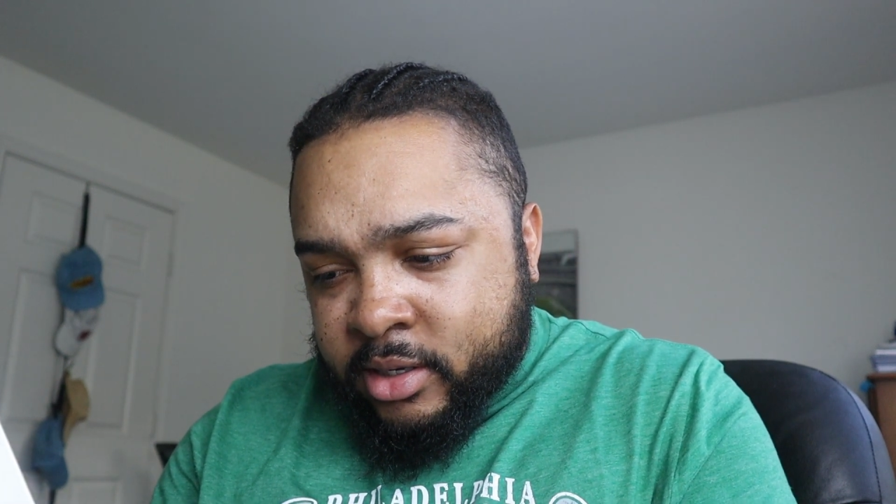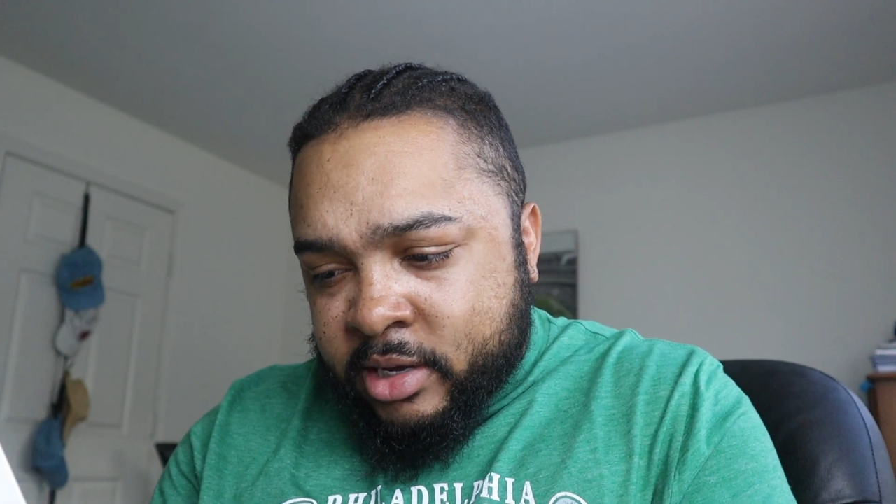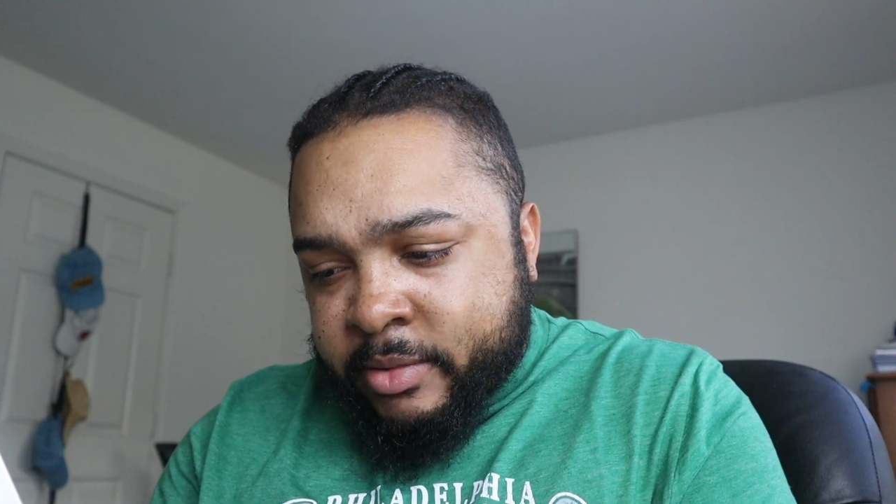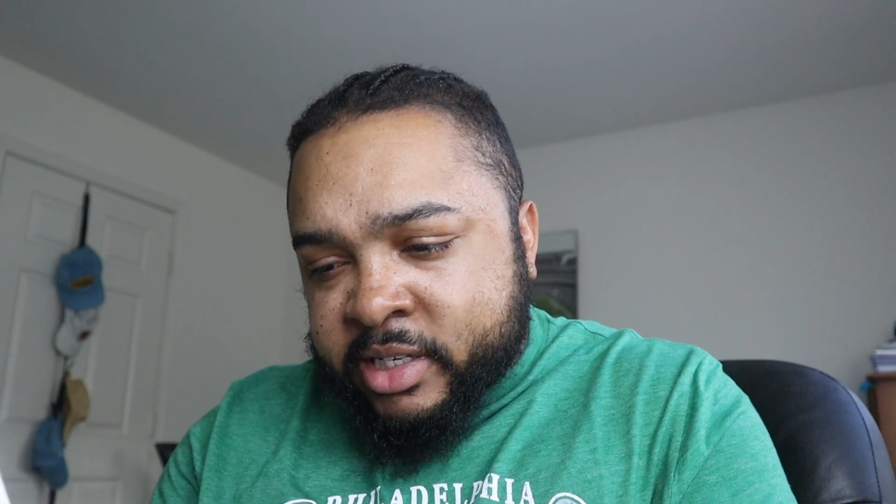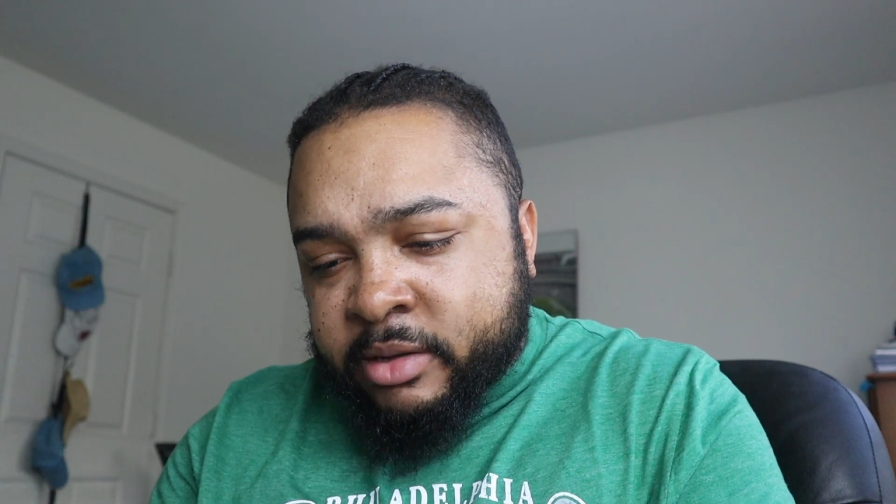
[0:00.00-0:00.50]
Yeah,
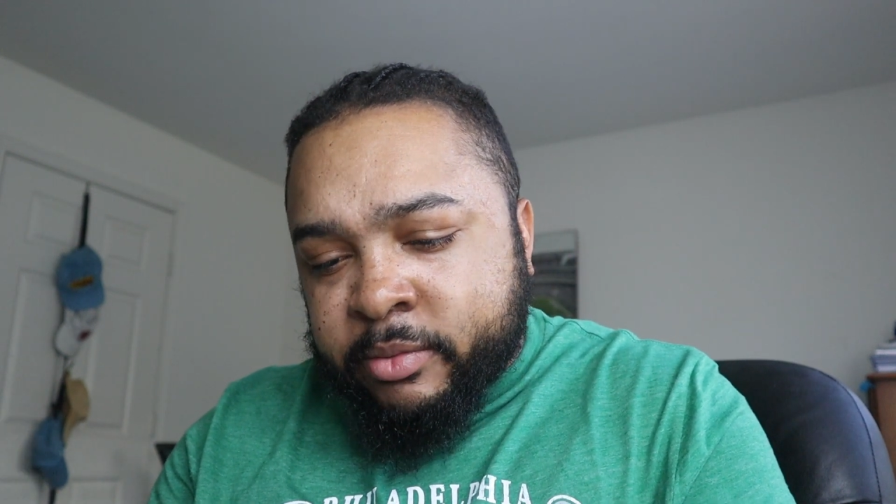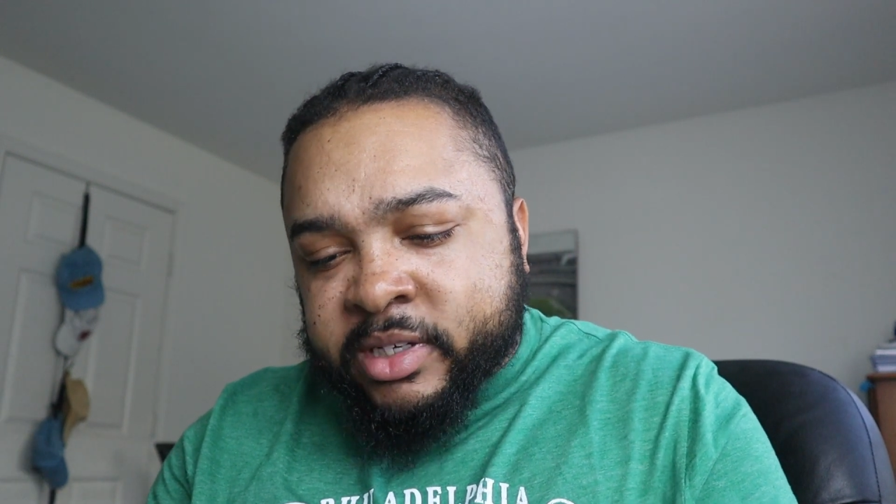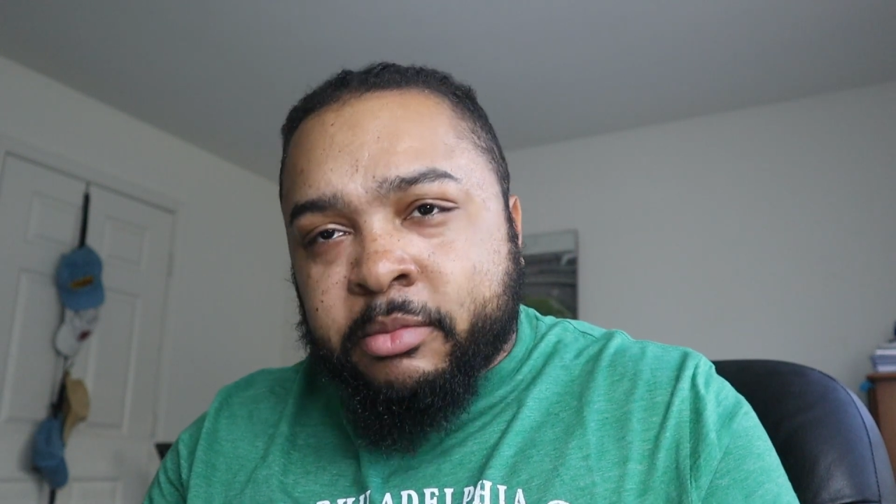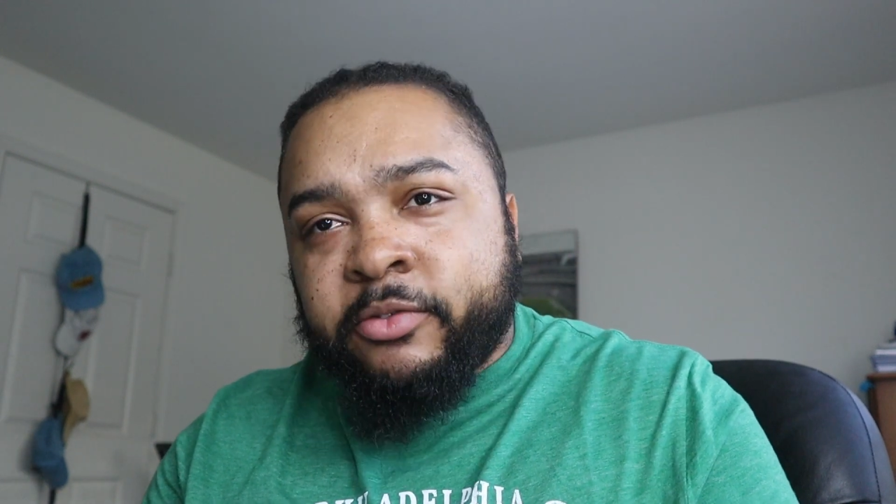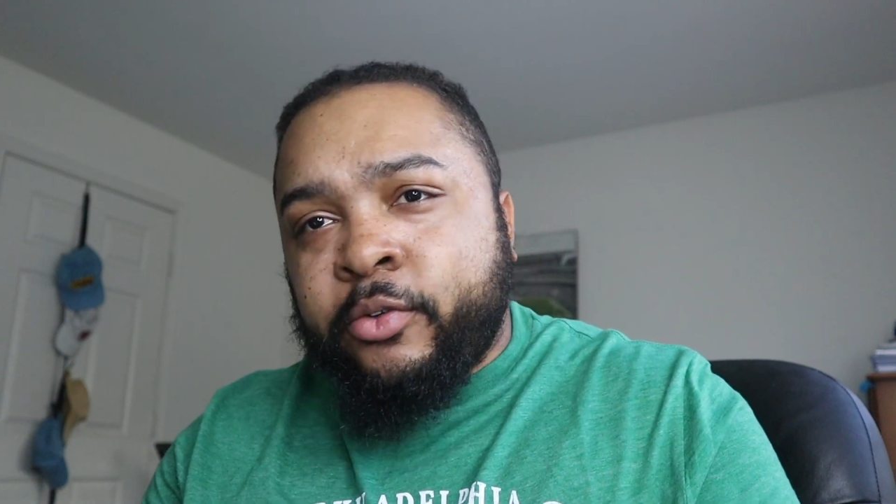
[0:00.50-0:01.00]
what I
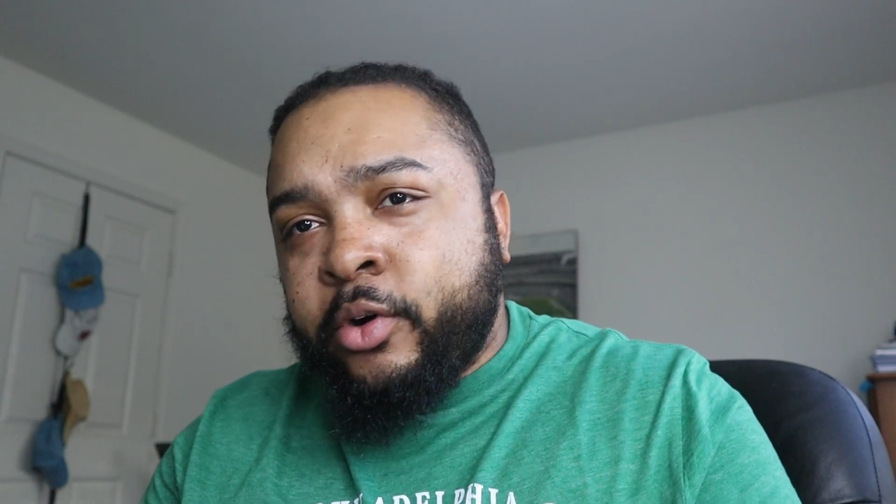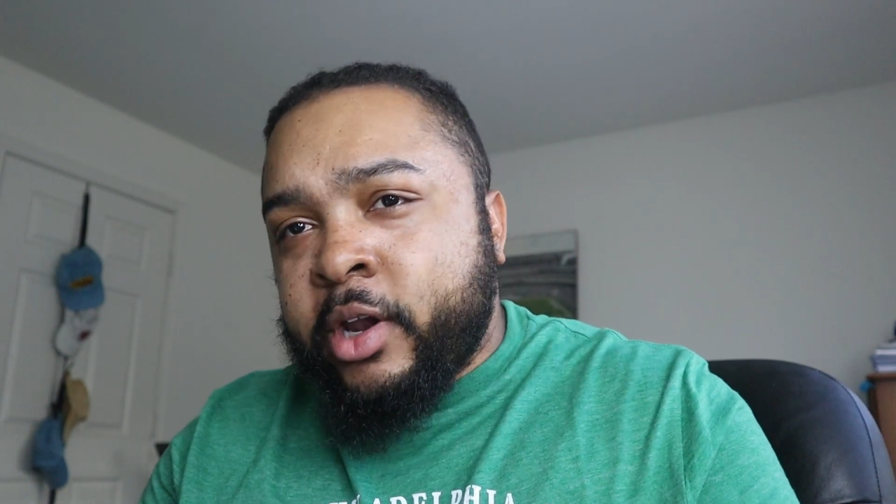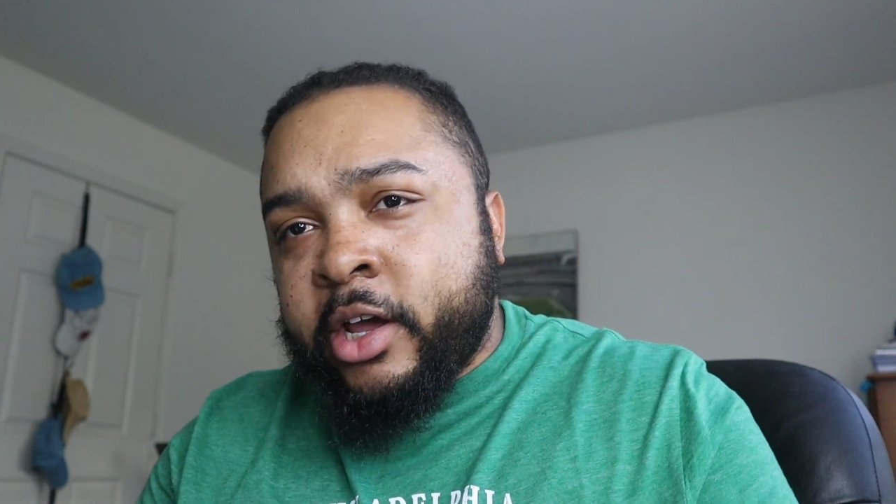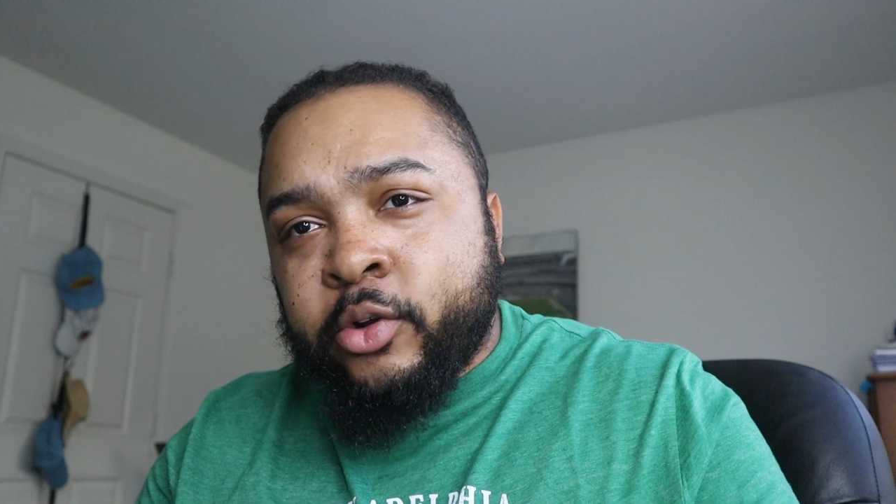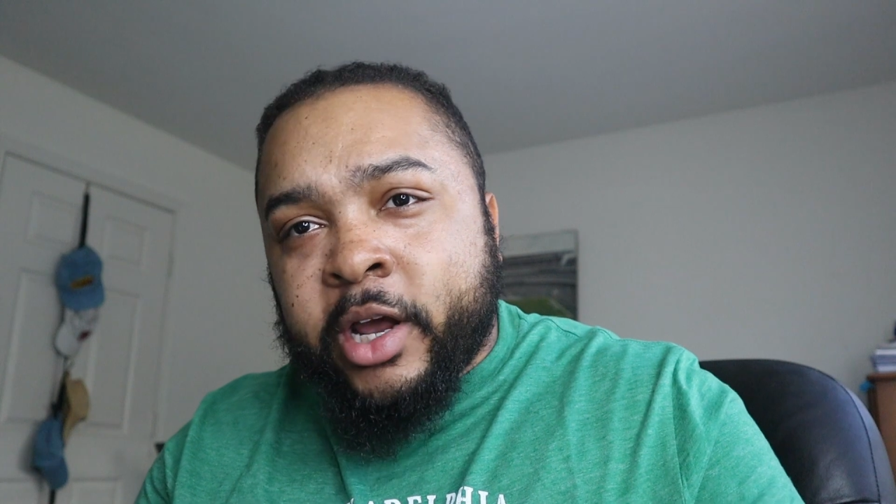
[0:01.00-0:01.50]
said before,
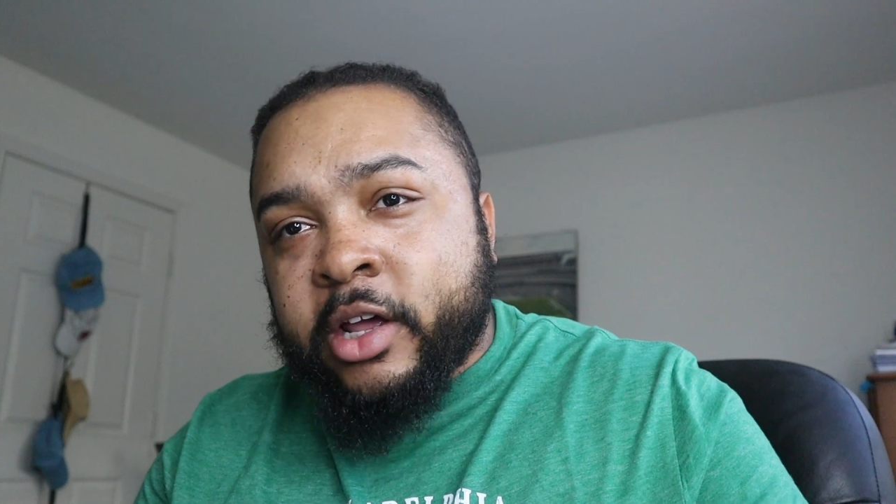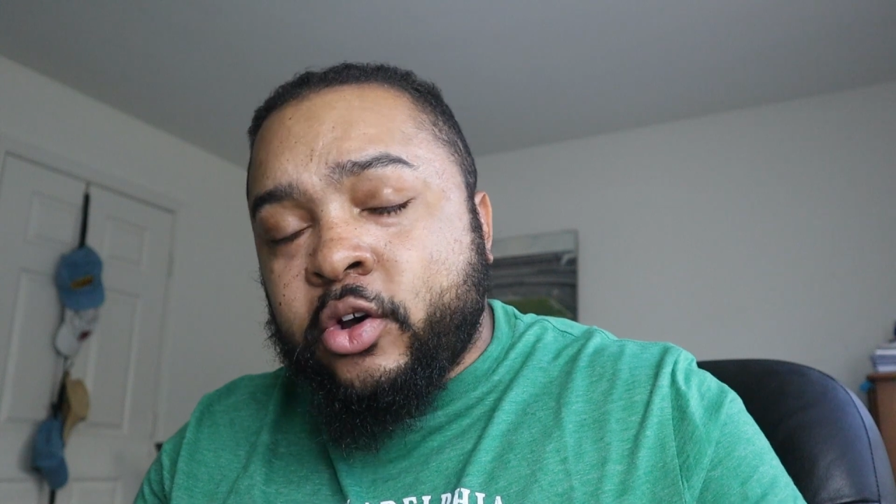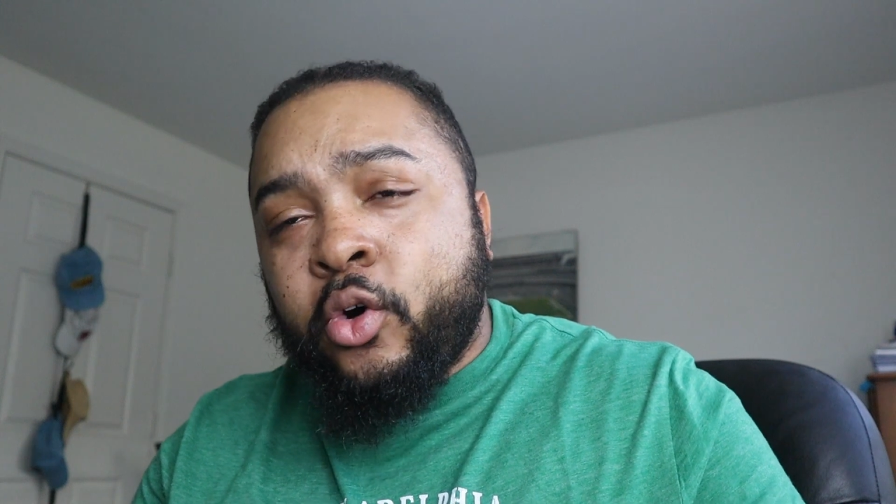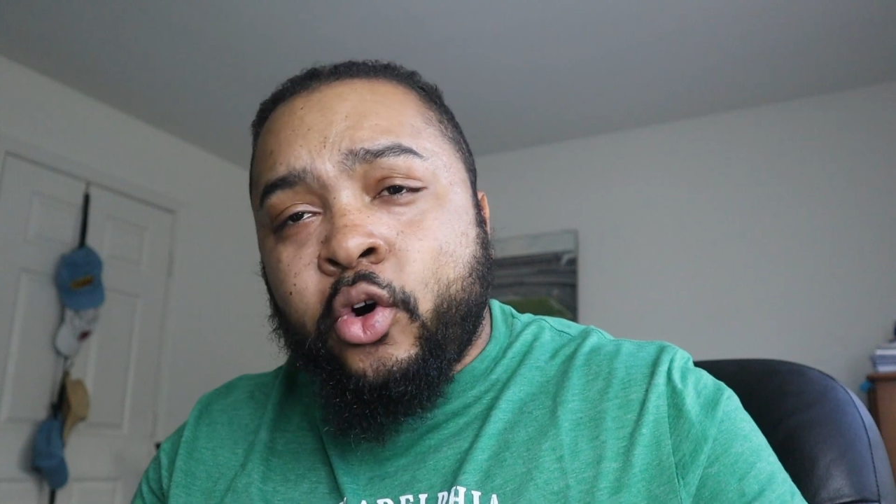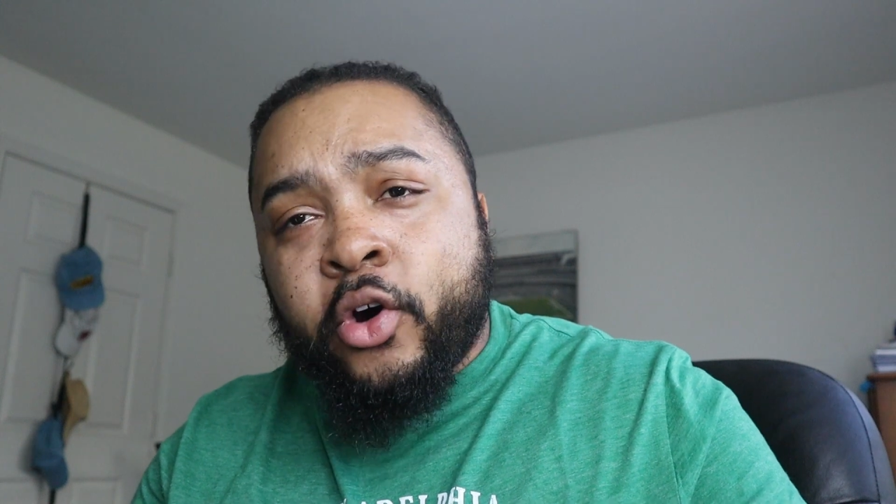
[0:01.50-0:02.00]
like, you had a
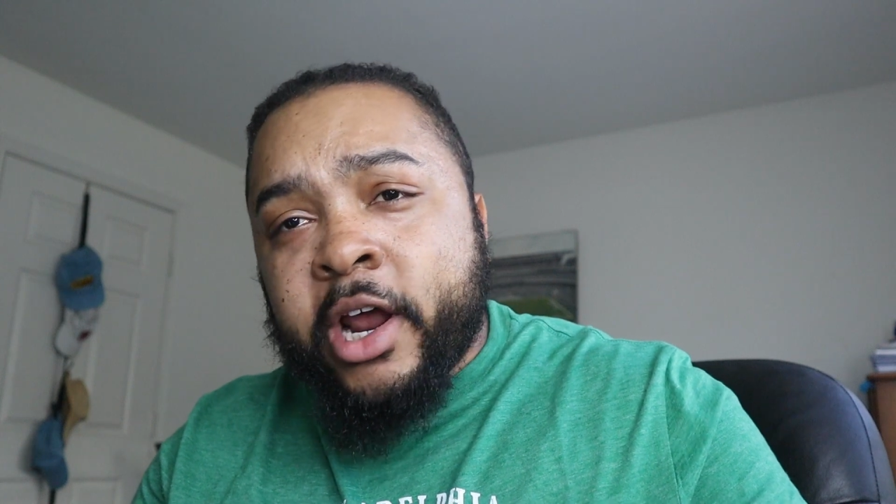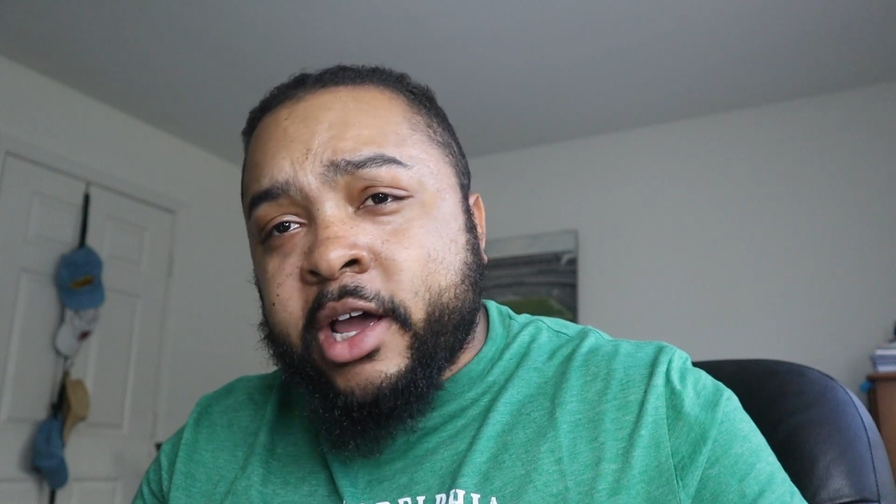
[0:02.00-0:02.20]
cord,